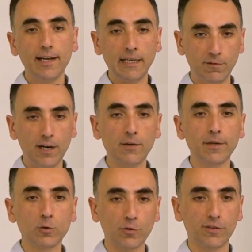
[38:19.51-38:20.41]

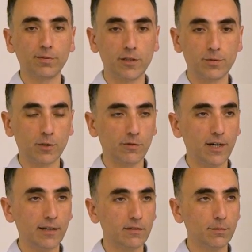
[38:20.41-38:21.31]
environment or subscription of
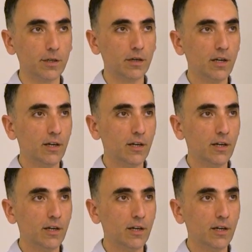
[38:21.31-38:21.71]
customer.